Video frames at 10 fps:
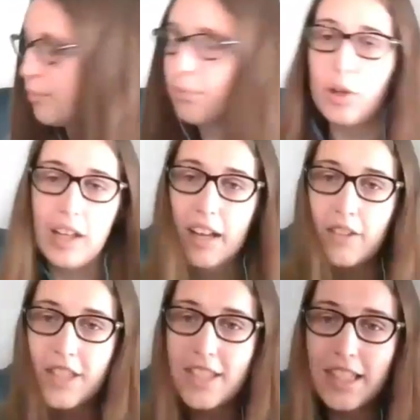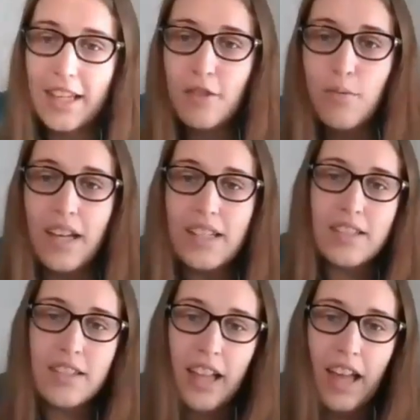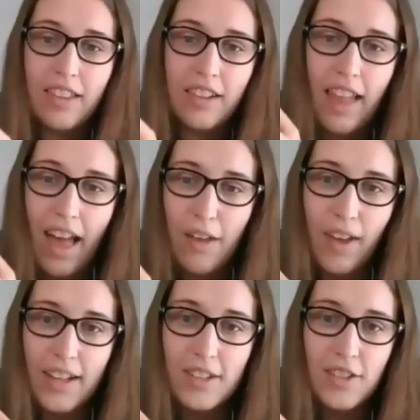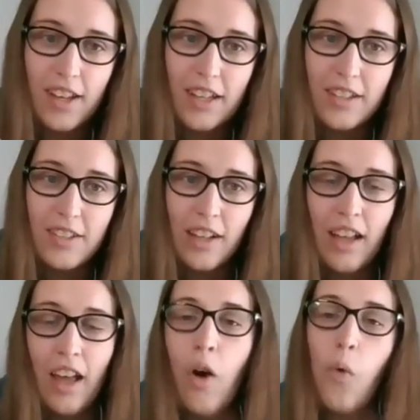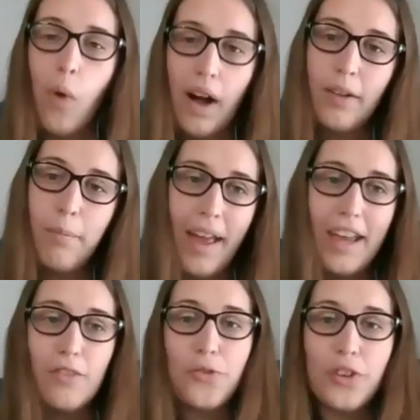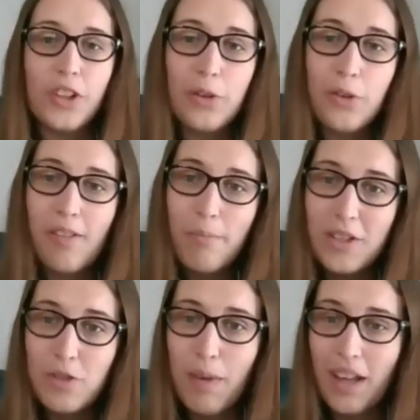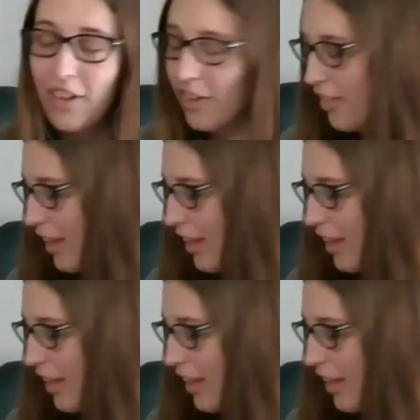pulling out the sleeves when I still had the live ends on it, while painful, it was much better